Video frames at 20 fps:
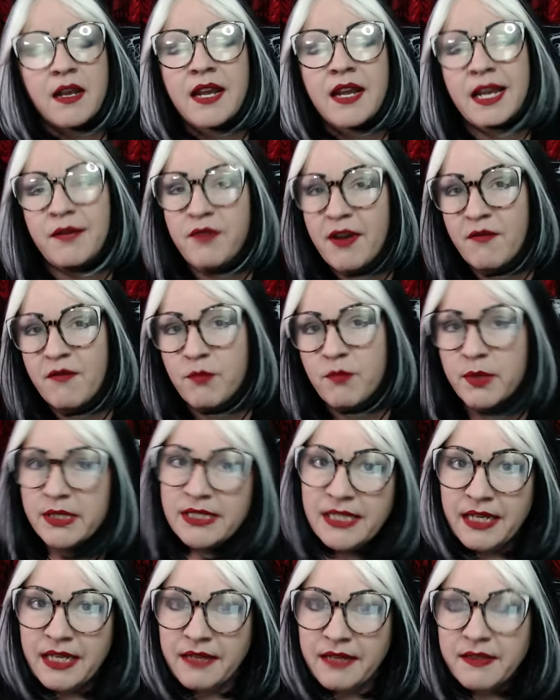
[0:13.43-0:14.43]
If you haven't been
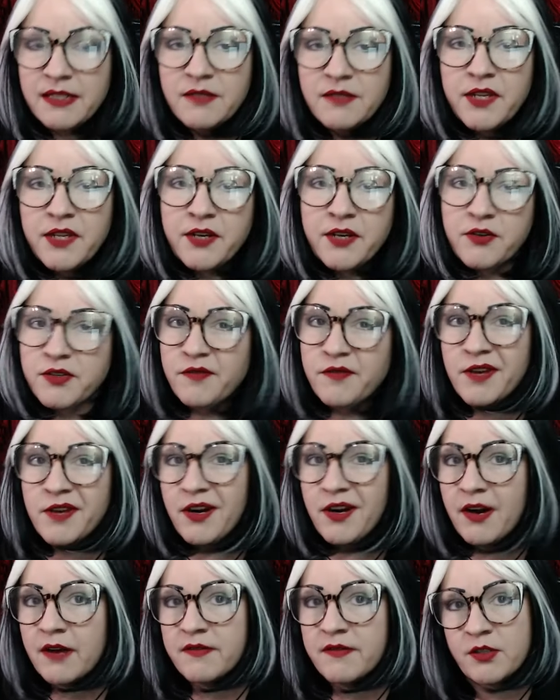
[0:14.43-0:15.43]
seeing these Flickers of
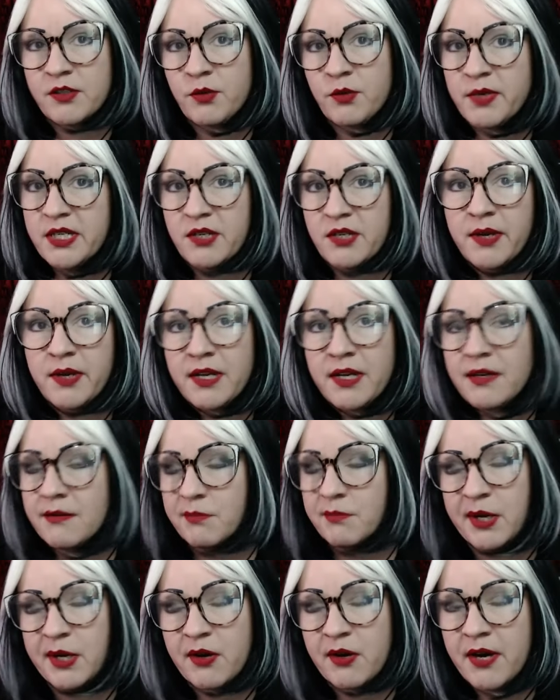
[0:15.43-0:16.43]
Fear, I've still been doing
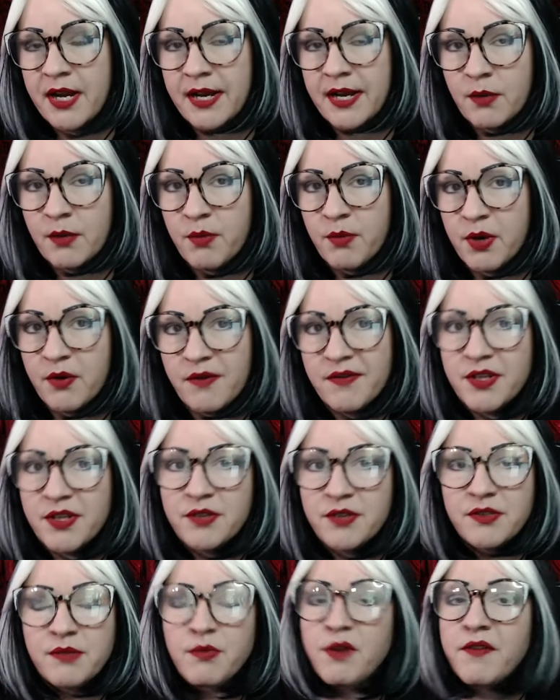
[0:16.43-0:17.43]
periodic book
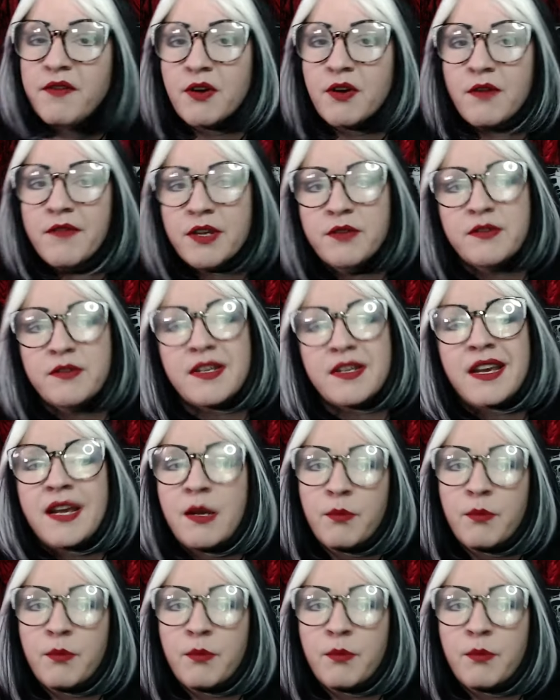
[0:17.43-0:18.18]
reviews and movie reviews,